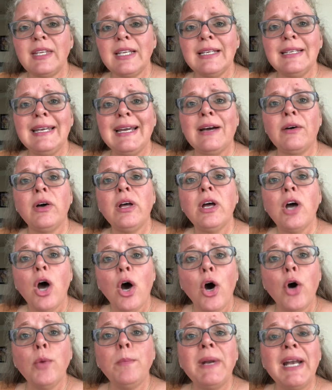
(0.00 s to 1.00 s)
Now,
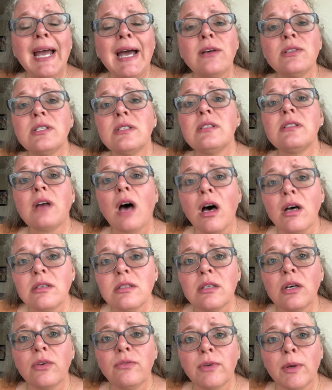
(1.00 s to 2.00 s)
open houses
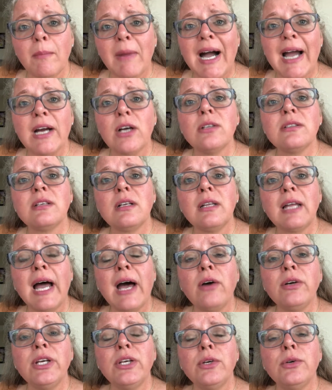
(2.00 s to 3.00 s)
also for buyers
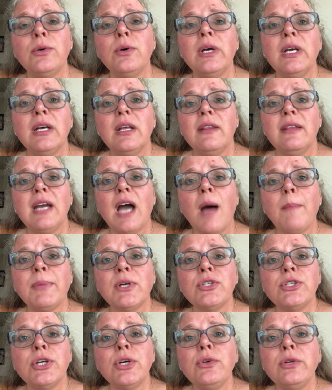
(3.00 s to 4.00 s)
allow you the
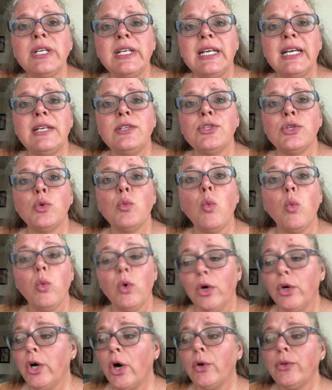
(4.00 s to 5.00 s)
opportunity to
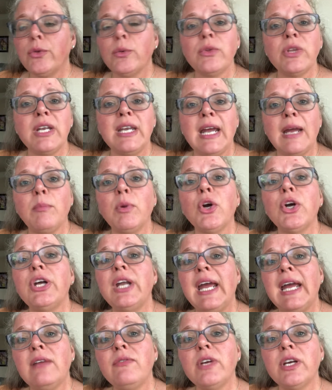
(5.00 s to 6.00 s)
go through the neighborhood
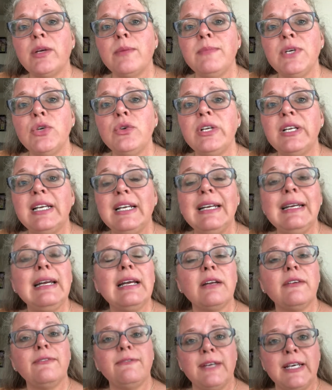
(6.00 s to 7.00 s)
and the community to get
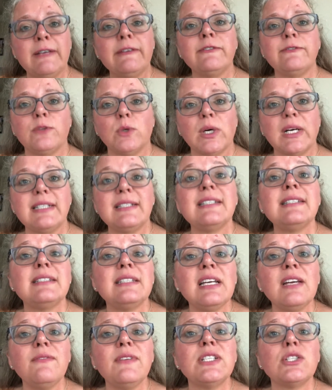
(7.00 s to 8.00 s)
a feel for it, to
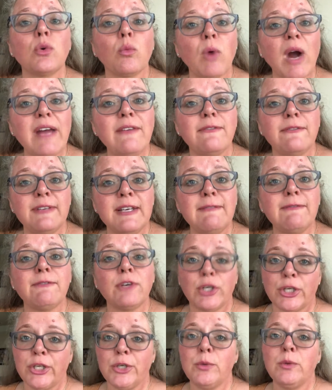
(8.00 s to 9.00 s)
see if it's a right fit for
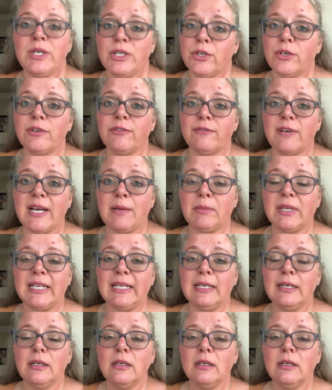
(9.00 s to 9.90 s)
you and your family.